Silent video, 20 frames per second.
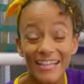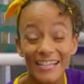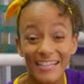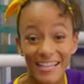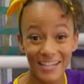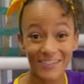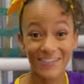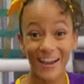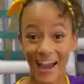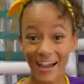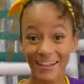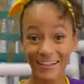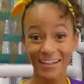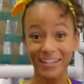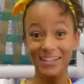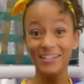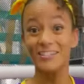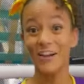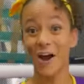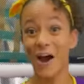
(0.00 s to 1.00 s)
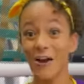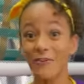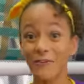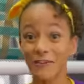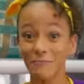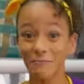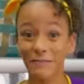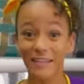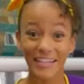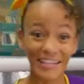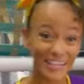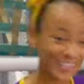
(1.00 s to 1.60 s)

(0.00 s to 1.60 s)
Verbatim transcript: Can you act like a dog with me?